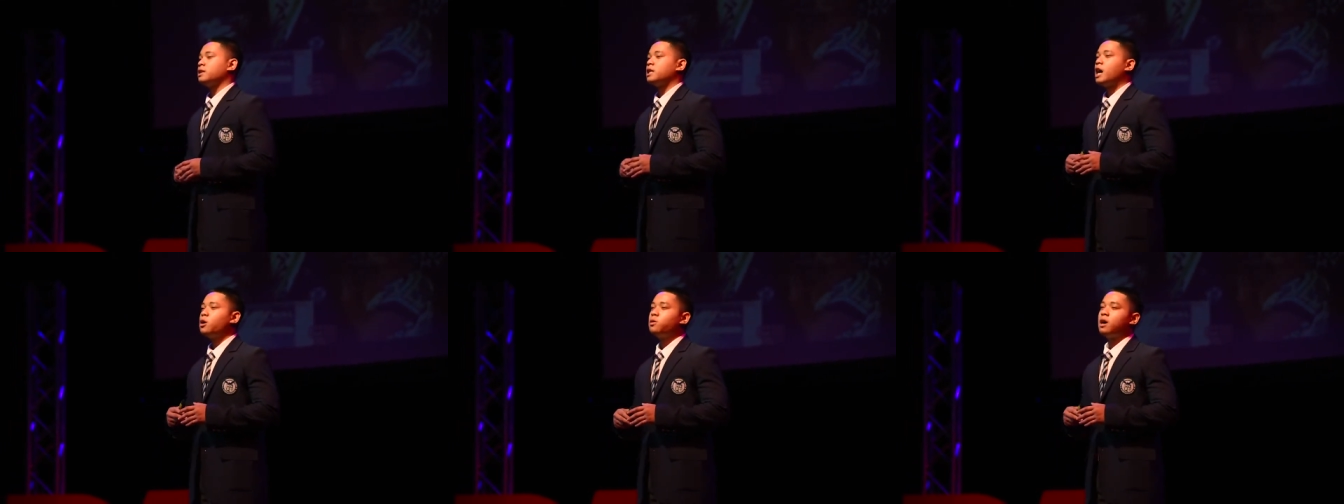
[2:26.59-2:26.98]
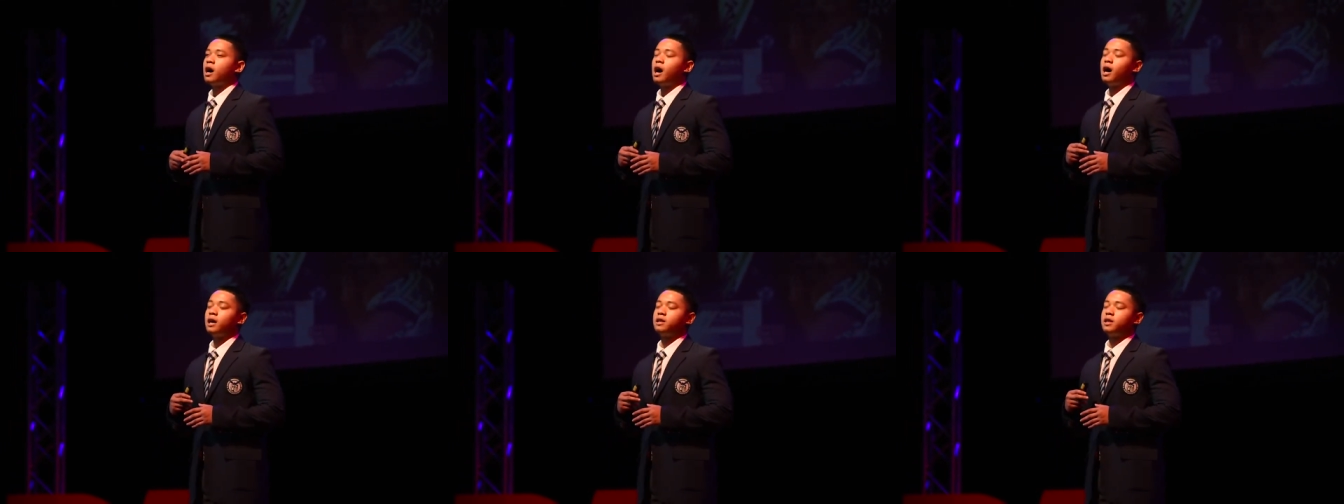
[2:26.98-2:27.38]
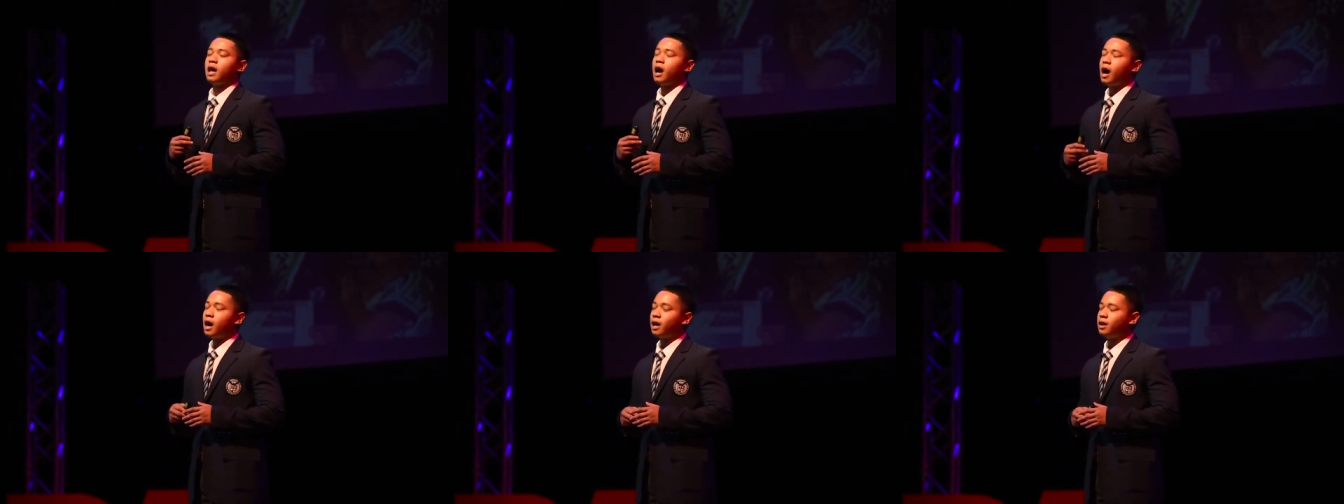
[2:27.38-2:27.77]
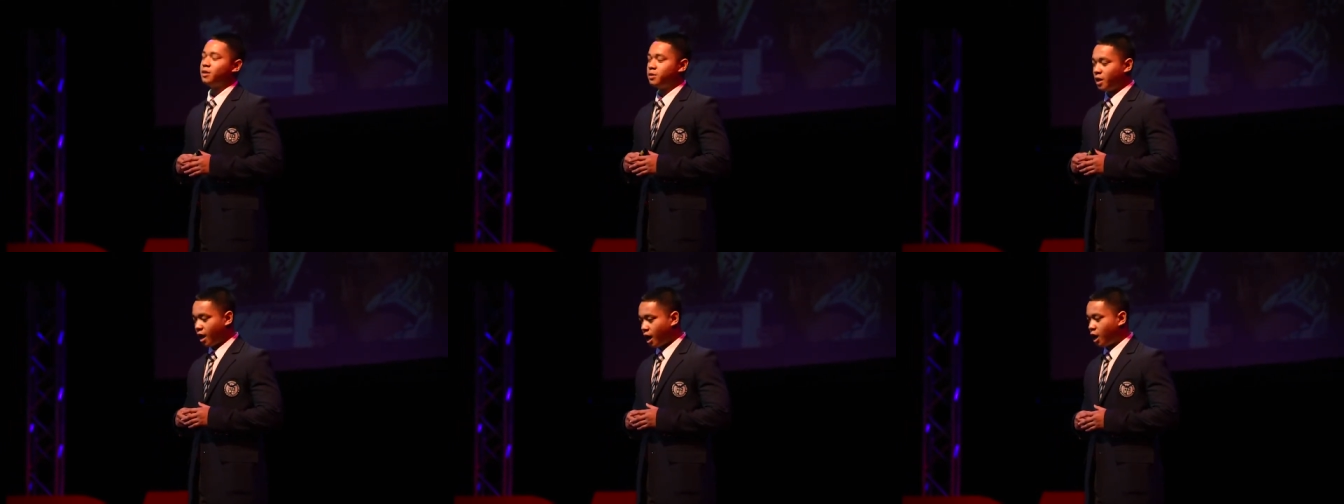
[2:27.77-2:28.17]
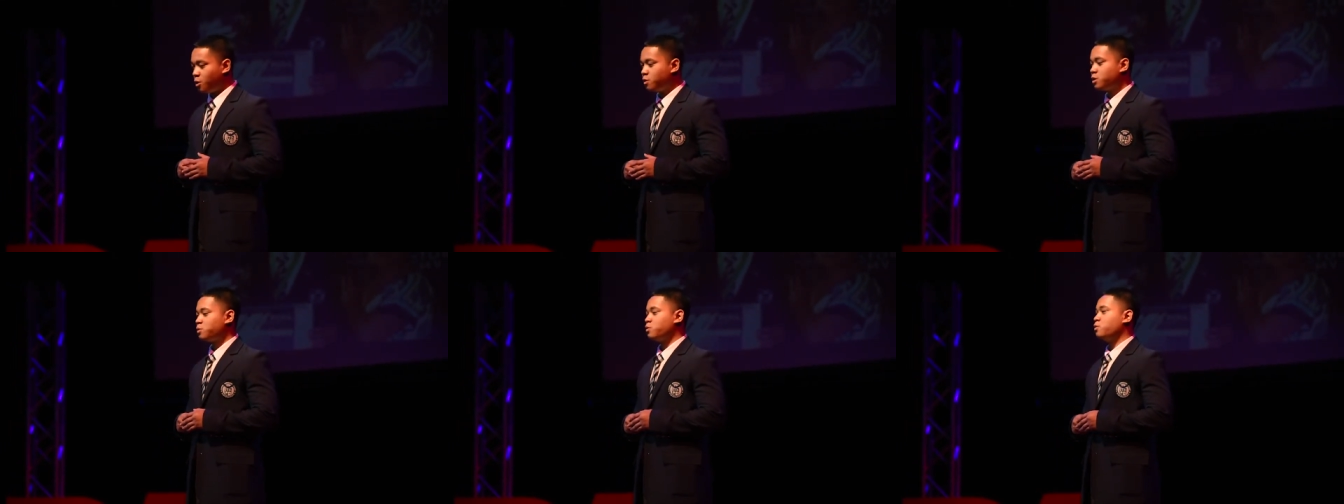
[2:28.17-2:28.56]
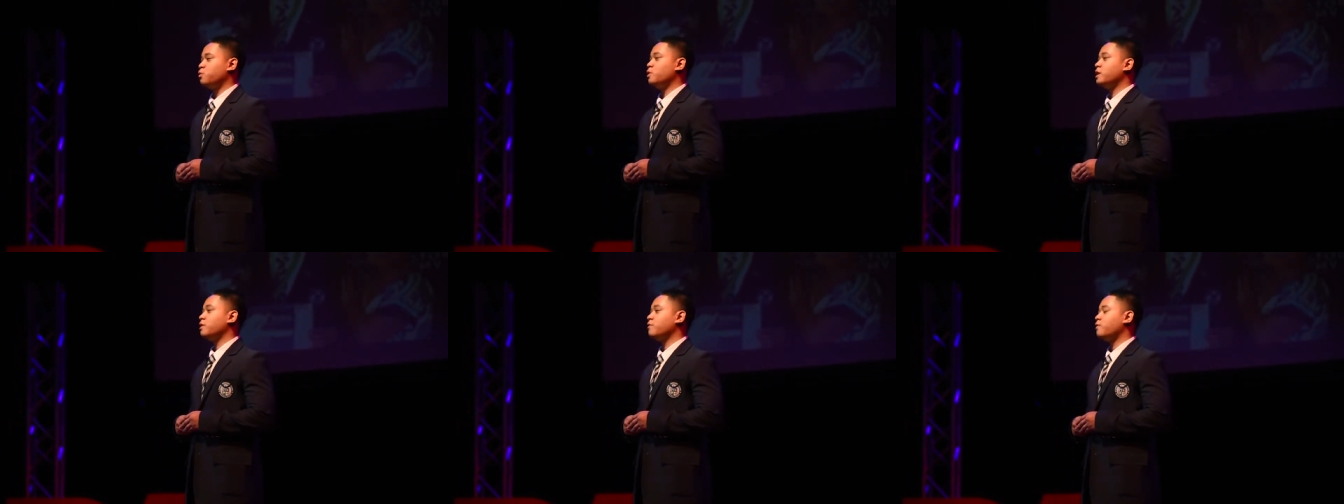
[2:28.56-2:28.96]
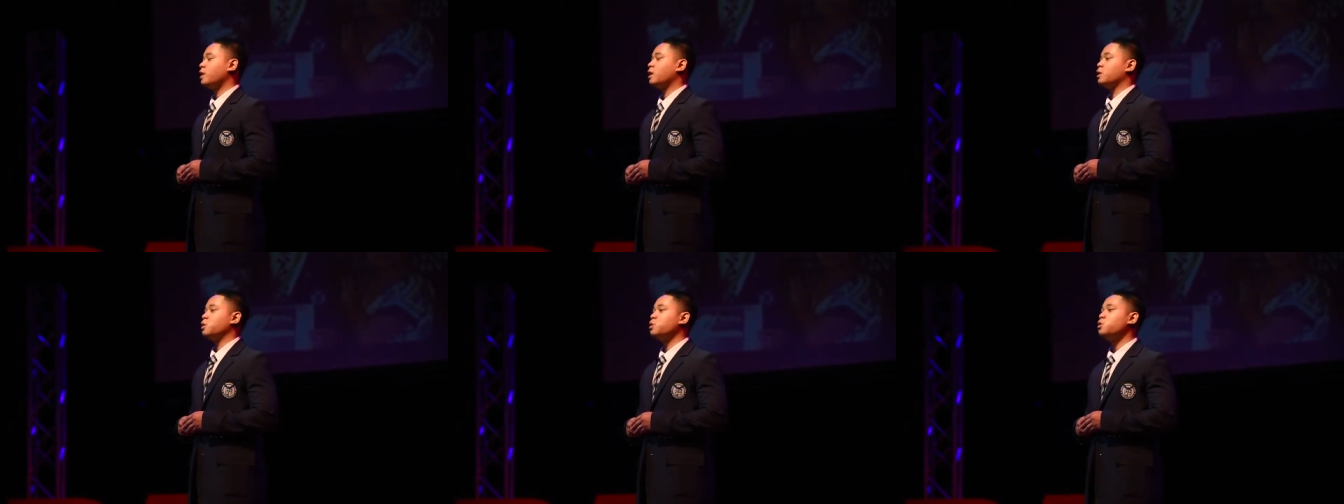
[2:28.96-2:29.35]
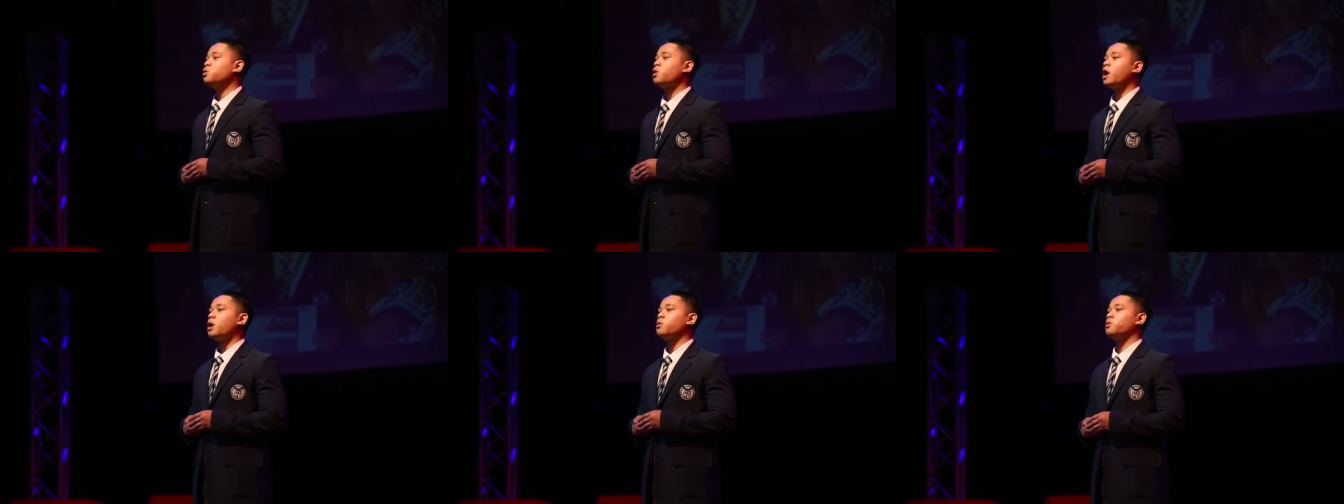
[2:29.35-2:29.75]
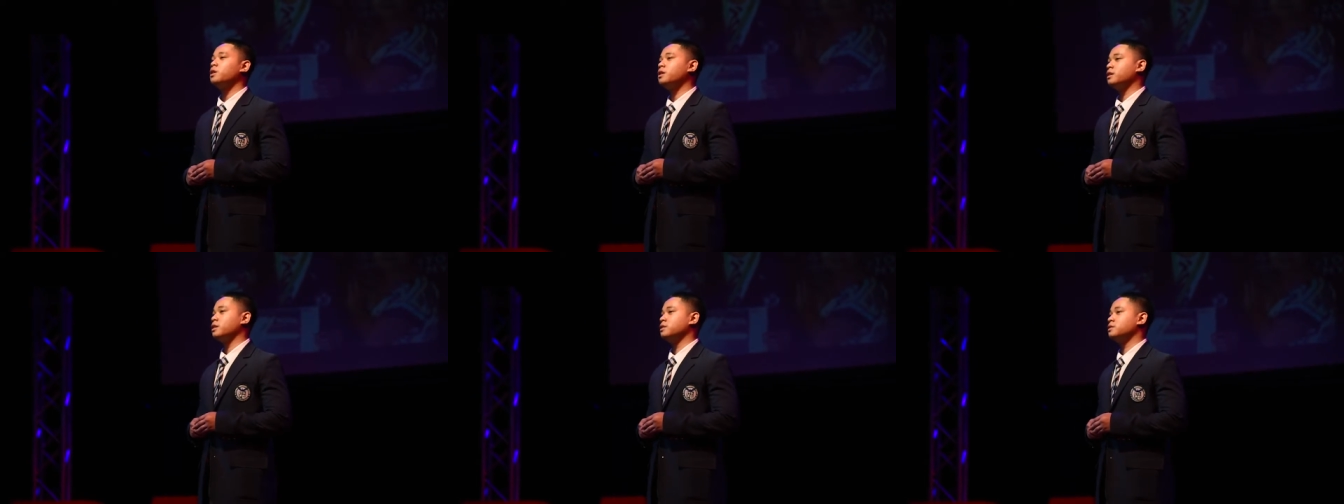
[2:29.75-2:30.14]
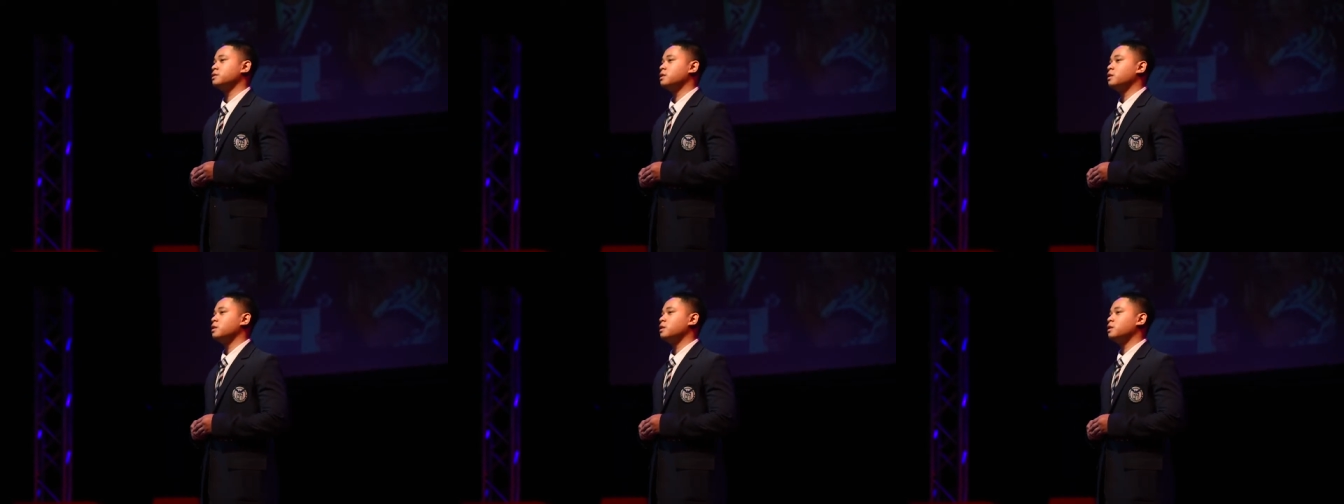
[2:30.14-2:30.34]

that, would, uh, that, that I would reinvent who I was,